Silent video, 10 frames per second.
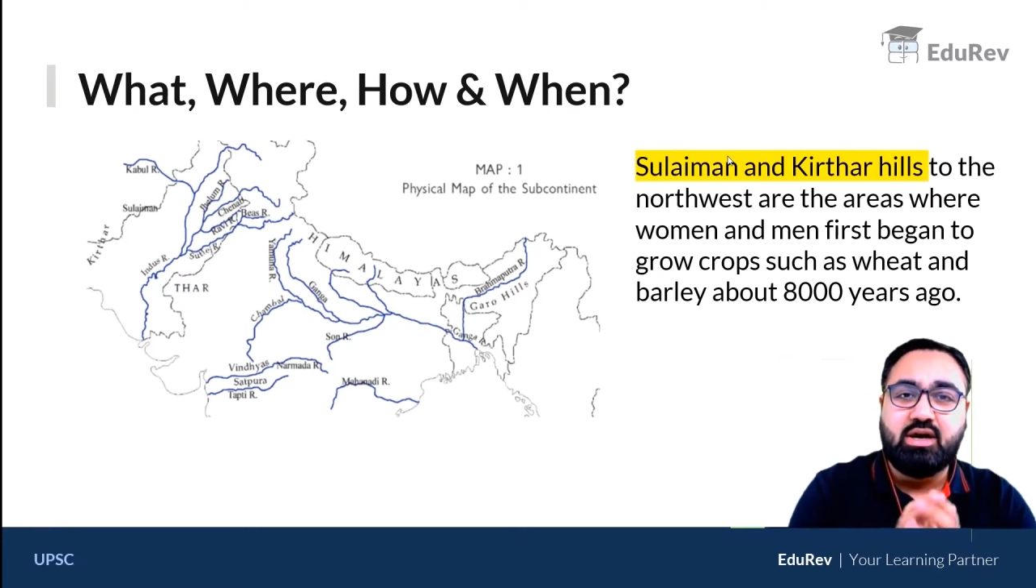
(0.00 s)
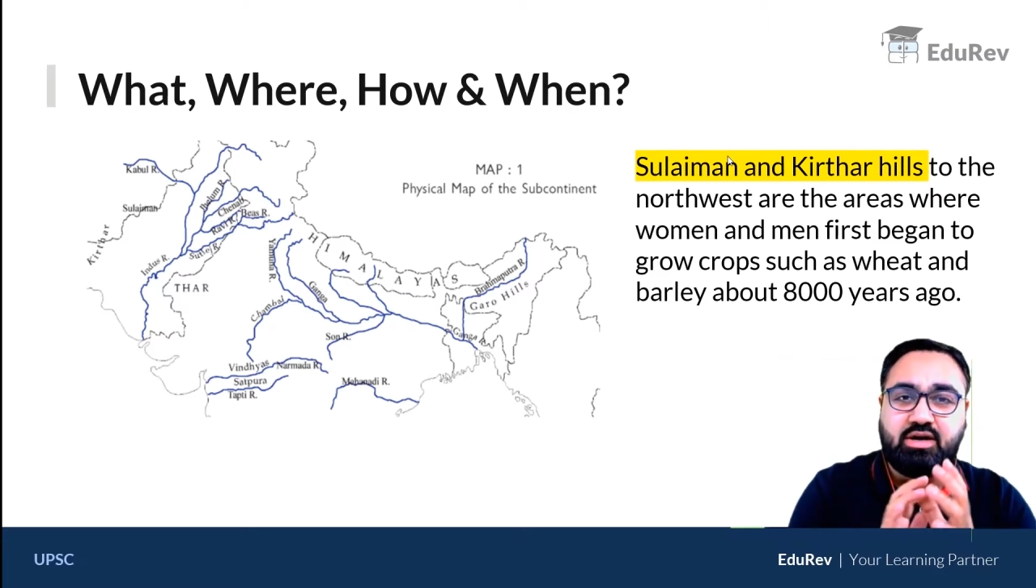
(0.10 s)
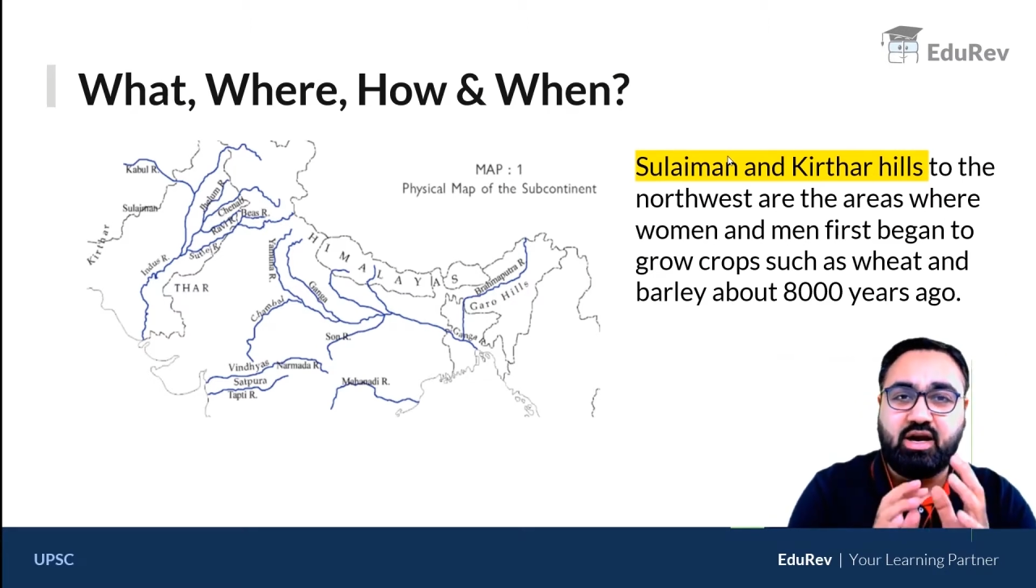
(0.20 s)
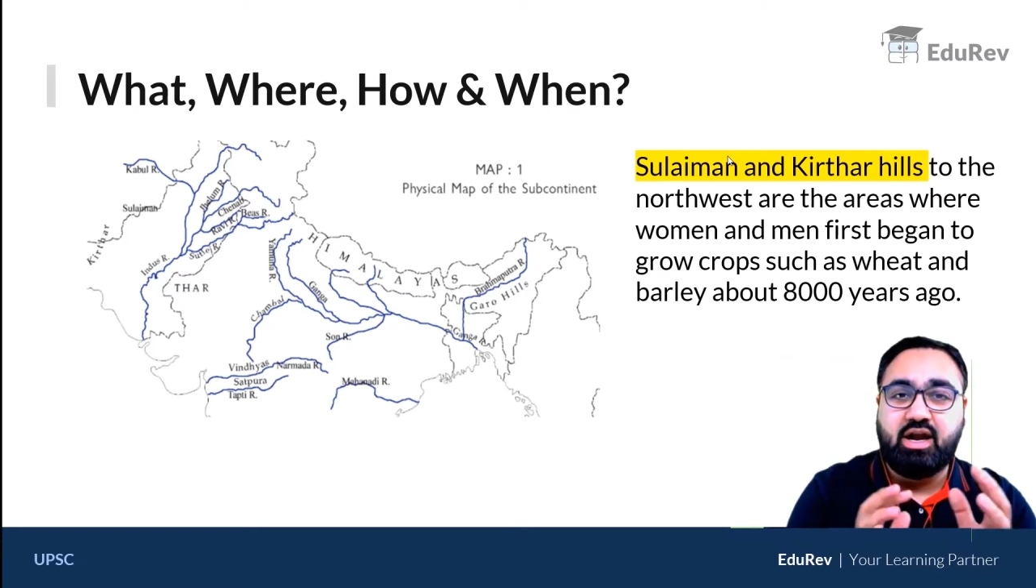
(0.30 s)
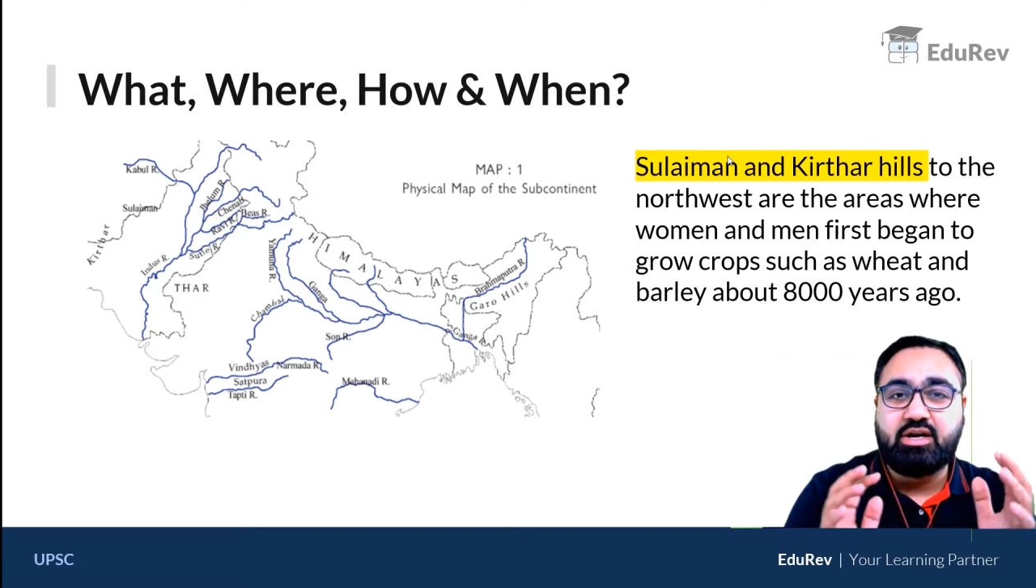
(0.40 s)

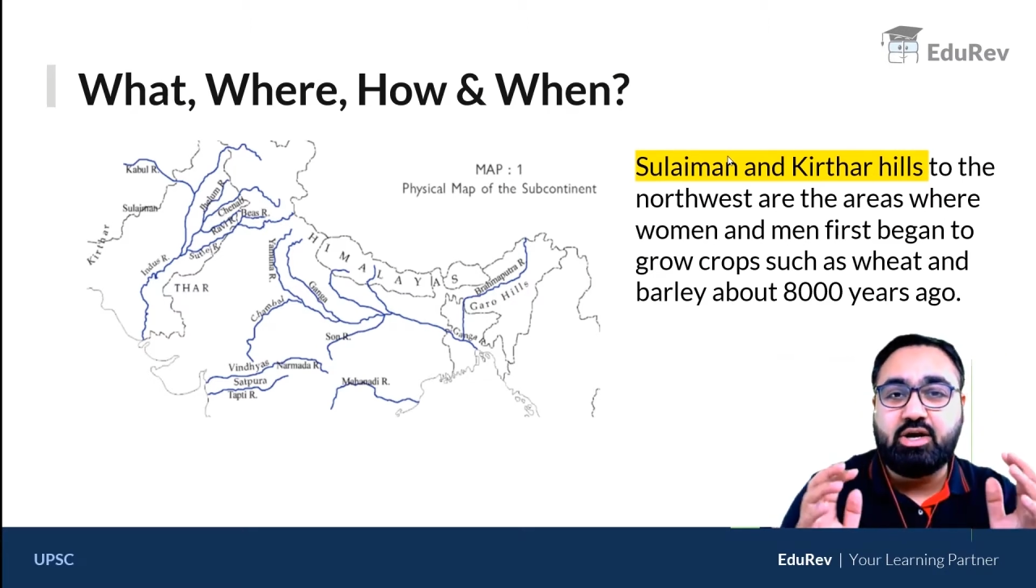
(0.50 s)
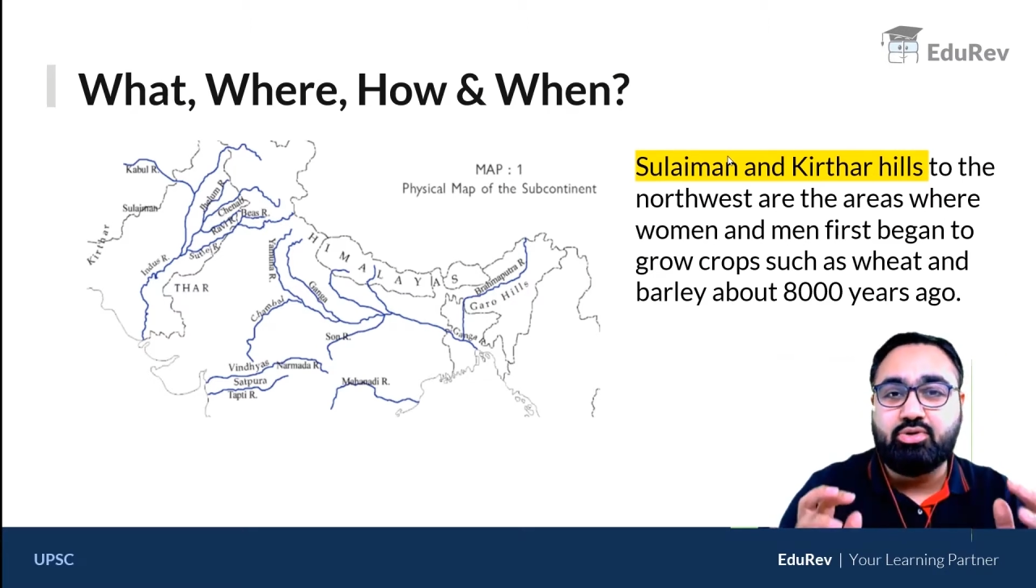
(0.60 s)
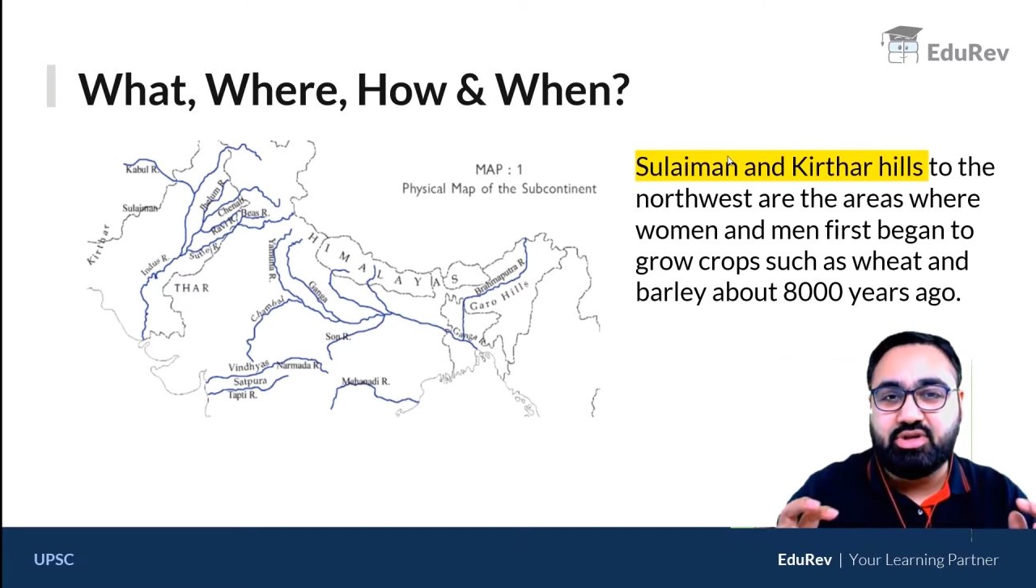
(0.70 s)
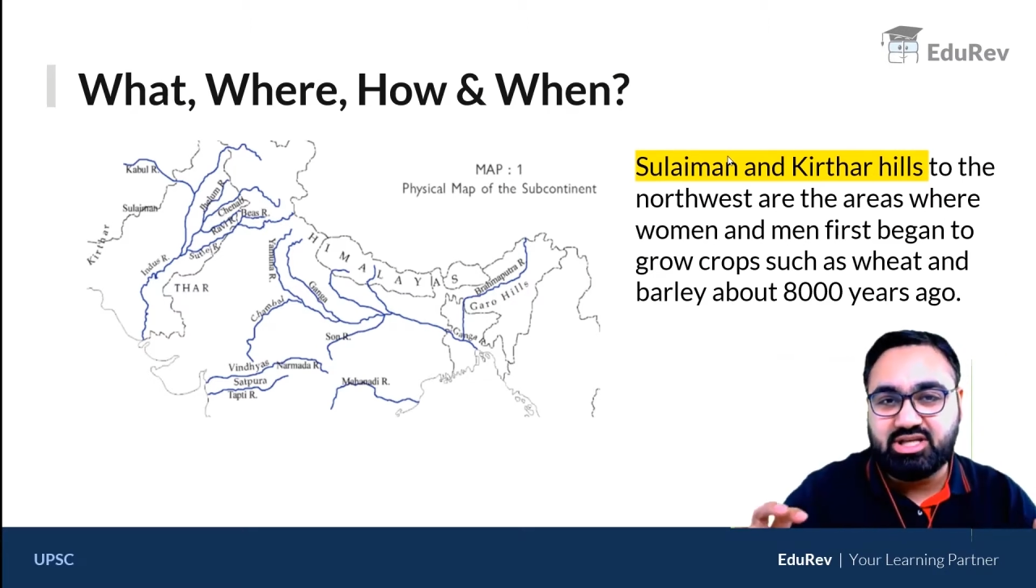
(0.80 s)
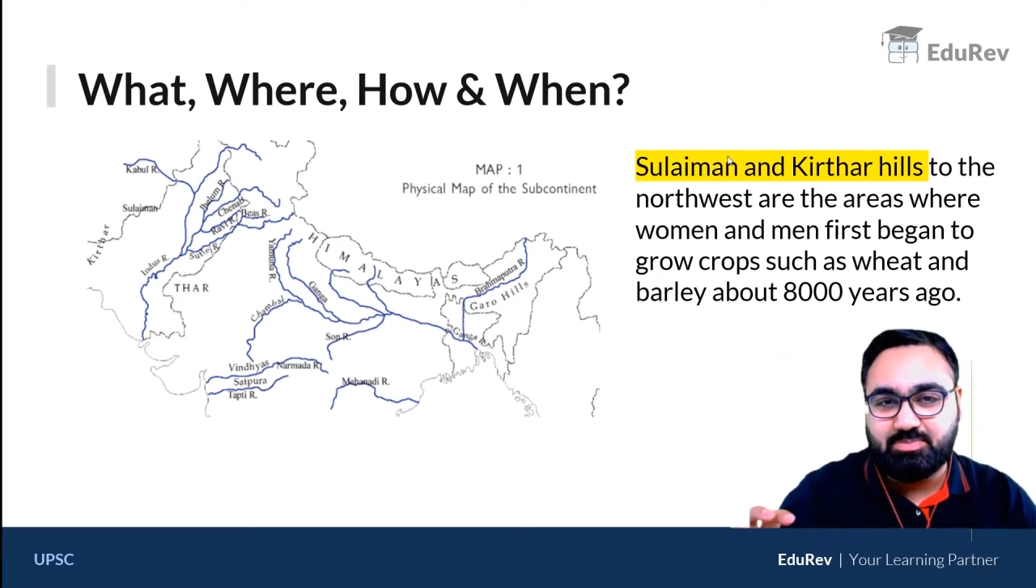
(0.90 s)
related to this